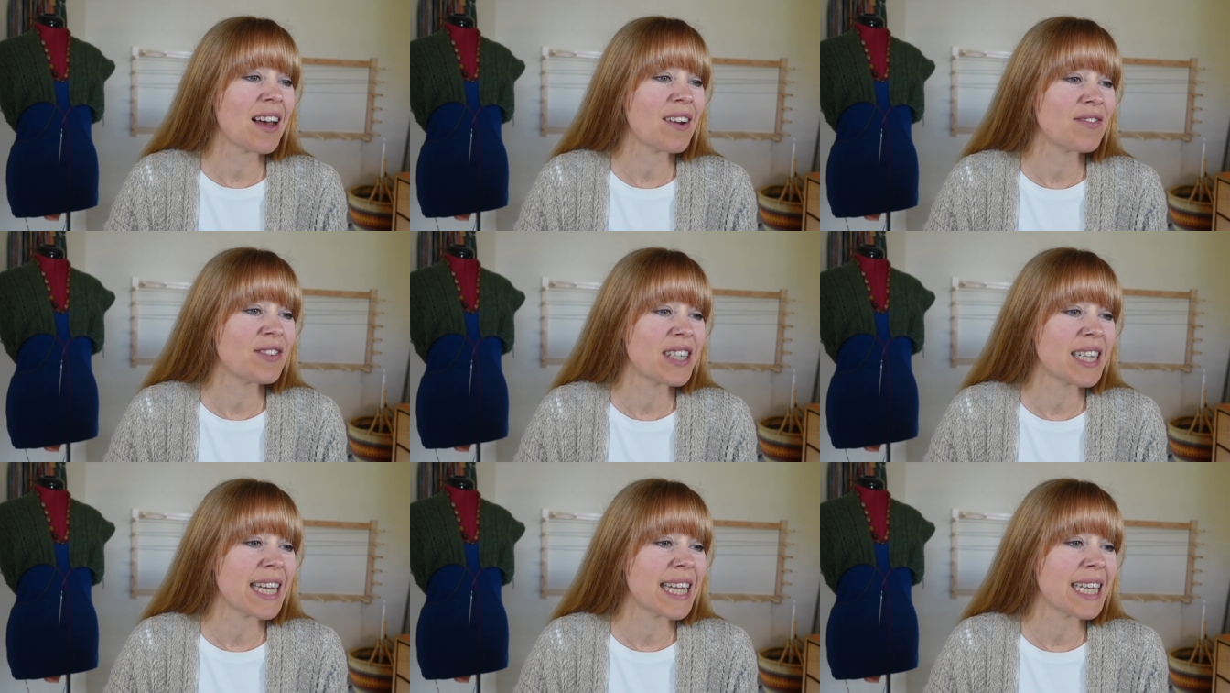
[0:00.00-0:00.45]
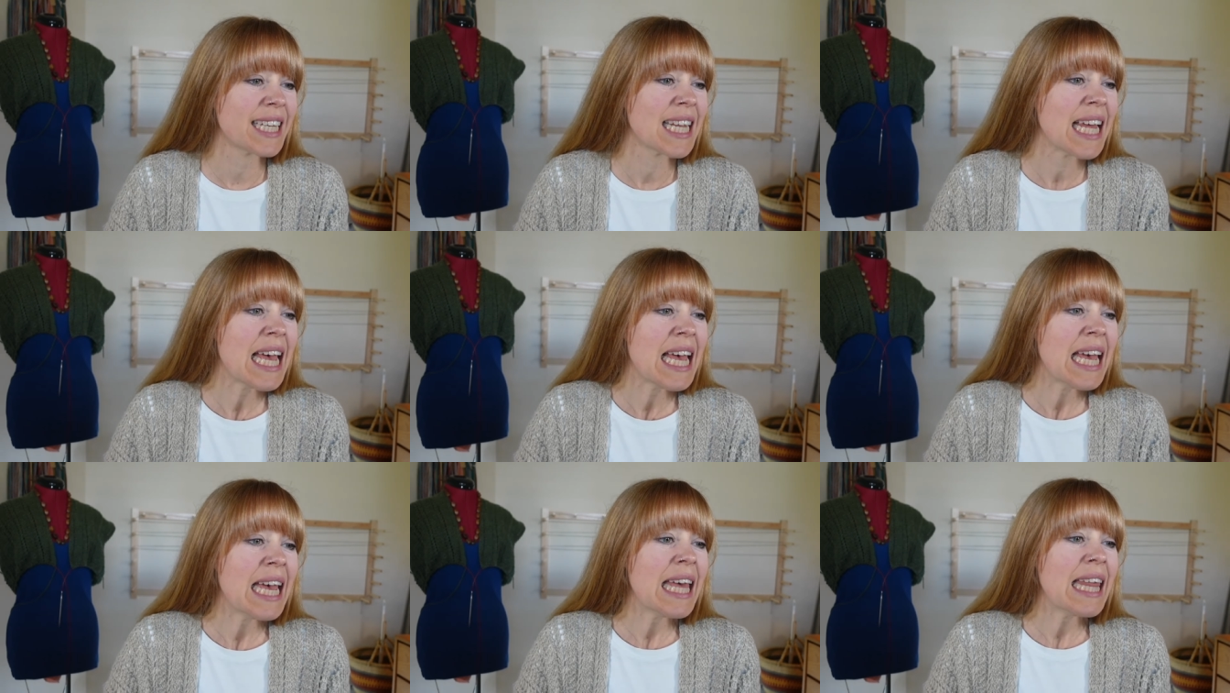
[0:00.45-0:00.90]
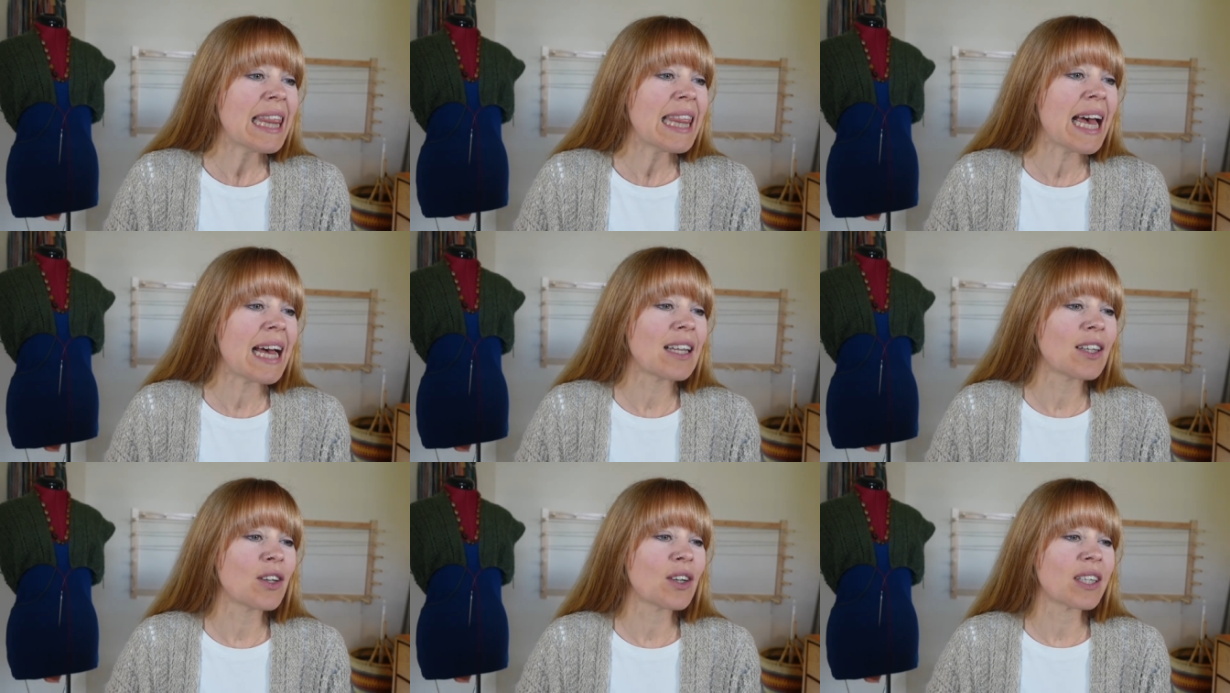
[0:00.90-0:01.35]
Loved it.
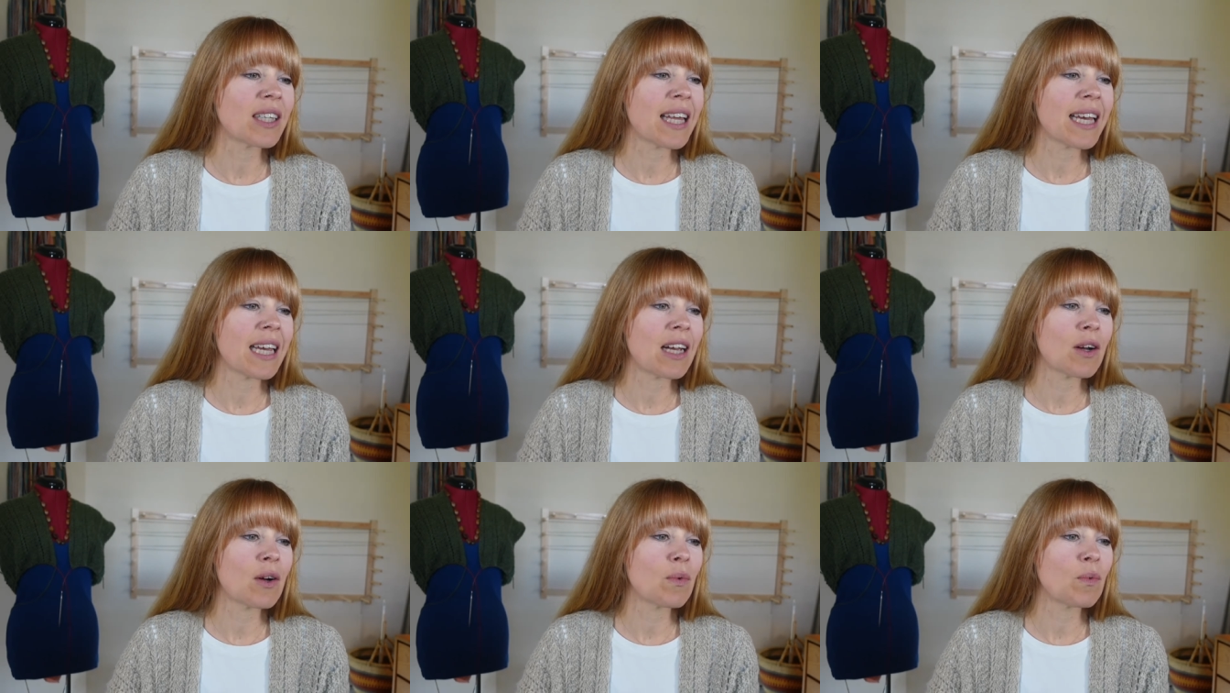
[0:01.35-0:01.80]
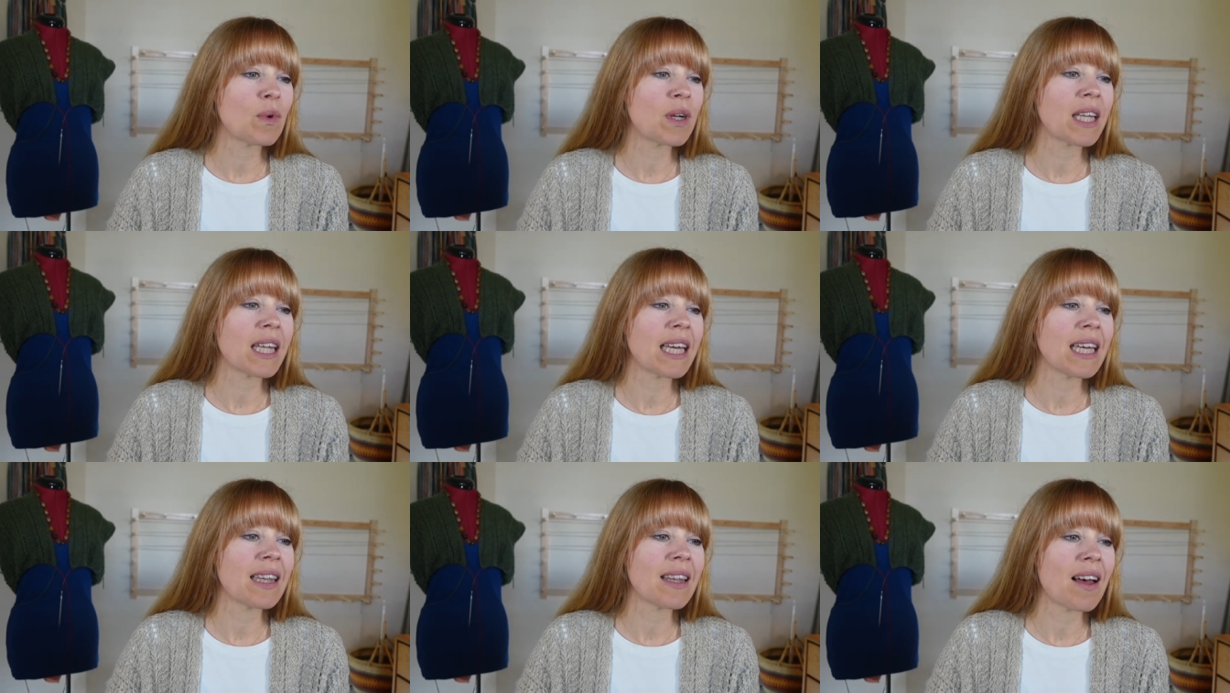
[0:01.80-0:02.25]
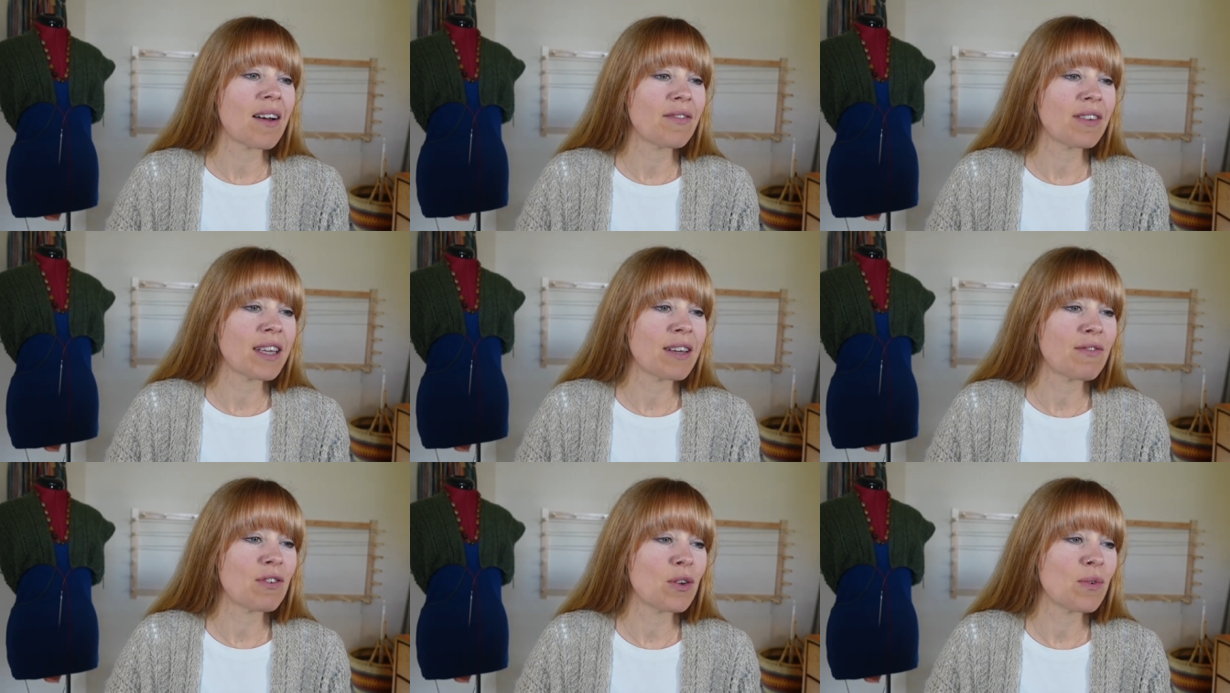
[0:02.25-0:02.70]
That looked like a really
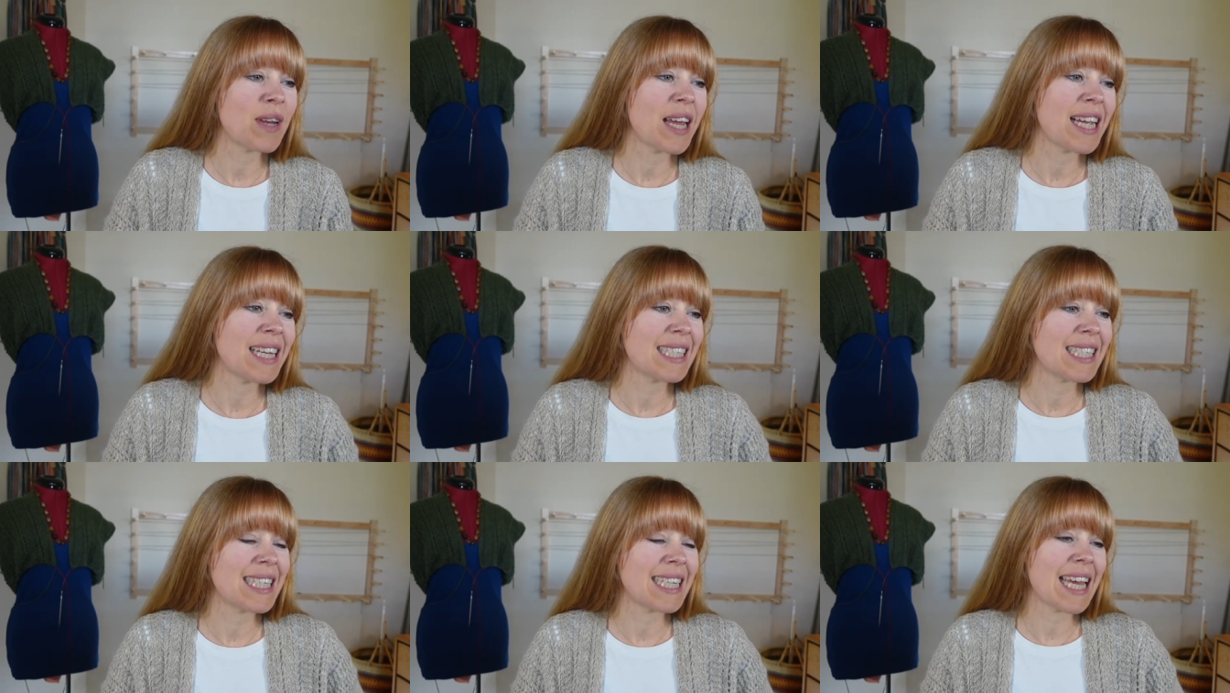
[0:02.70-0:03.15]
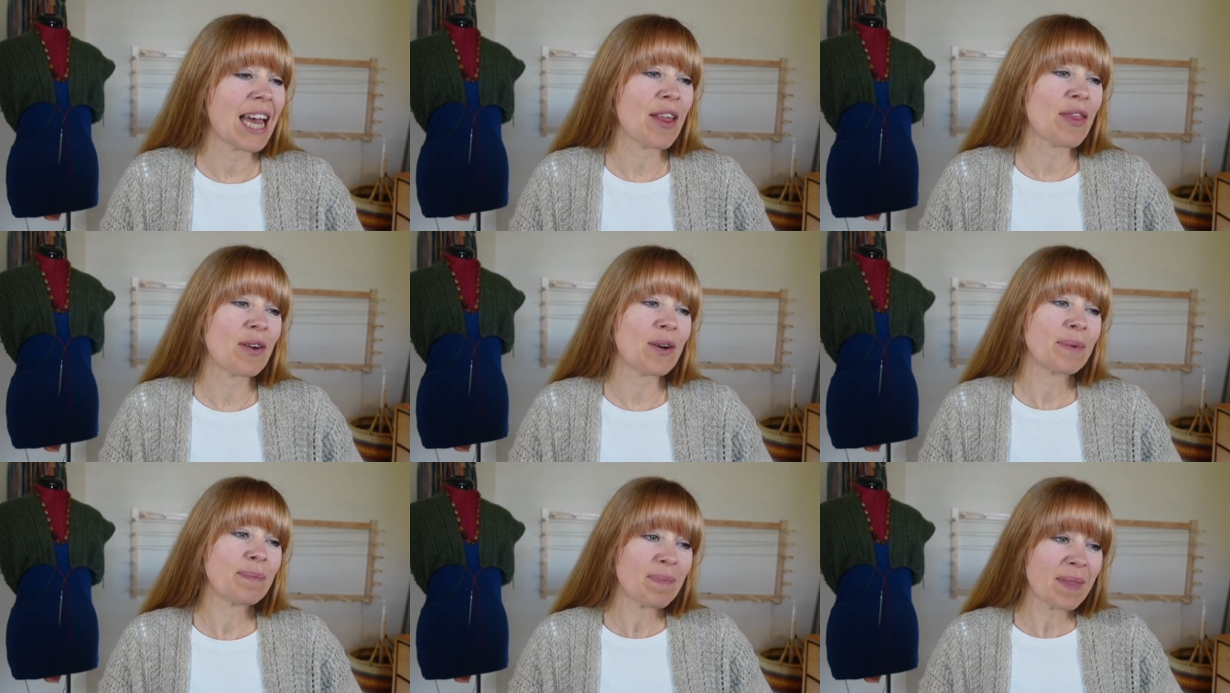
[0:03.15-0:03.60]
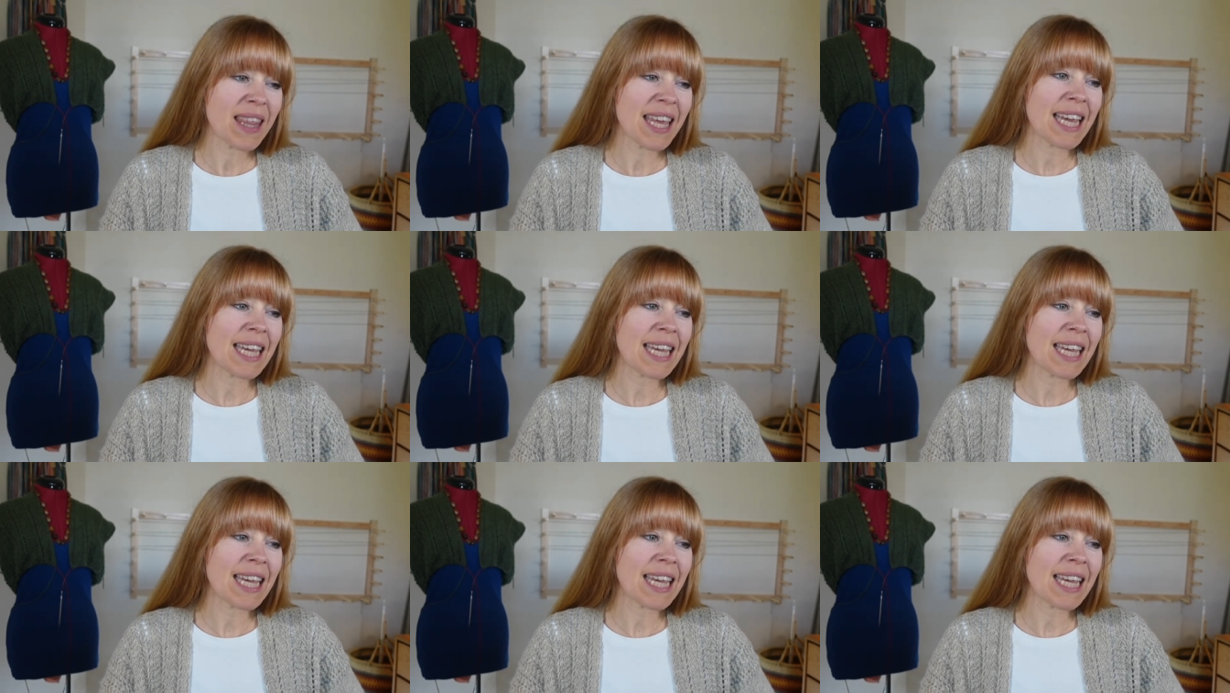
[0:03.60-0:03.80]
lovely few days together.